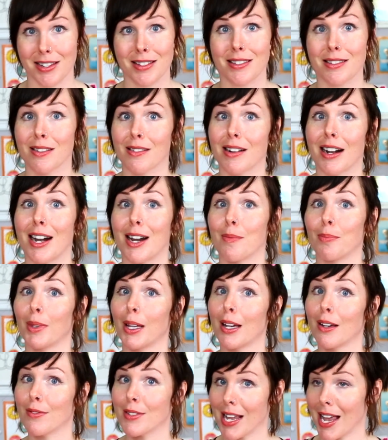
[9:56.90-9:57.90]
Instagram
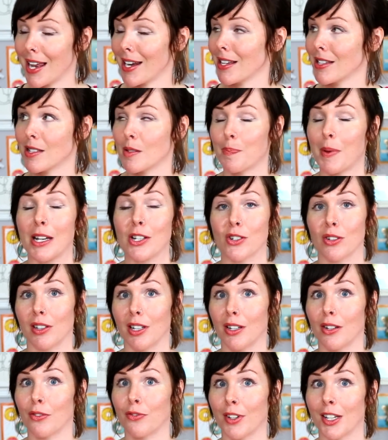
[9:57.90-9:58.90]
loves adding special
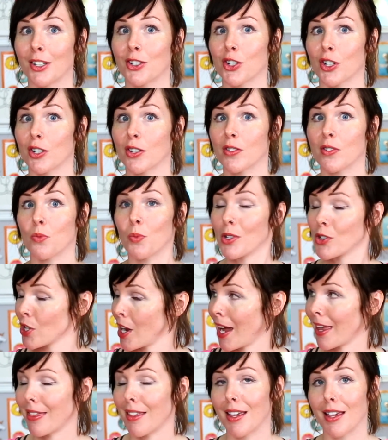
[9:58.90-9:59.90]
little features, which
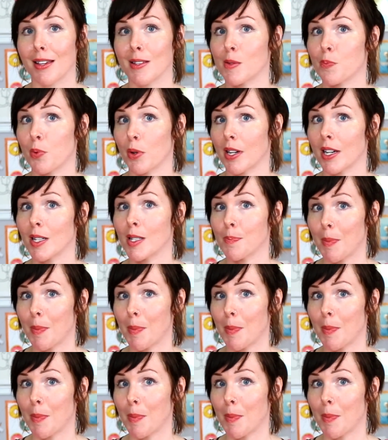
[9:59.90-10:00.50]
I think is pretty